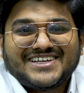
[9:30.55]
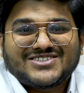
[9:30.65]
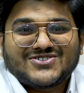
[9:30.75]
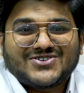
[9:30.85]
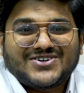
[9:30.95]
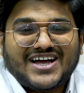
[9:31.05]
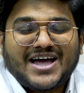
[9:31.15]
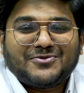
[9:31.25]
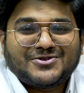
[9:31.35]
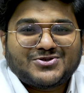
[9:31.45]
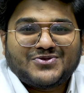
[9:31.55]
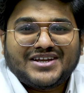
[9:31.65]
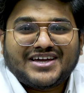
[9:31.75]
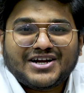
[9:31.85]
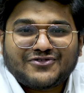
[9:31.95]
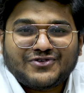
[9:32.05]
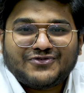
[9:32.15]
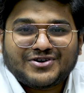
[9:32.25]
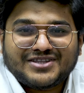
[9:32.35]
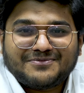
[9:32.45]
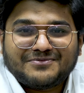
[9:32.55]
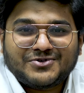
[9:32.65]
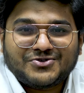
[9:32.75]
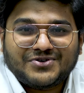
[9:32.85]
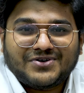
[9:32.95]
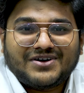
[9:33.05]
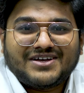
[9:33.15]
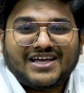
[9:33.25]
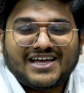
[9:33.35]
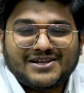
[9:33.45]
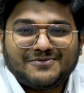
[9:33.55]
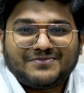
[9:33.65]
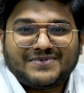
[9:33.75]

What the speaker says: So I'm also very grateful for them to help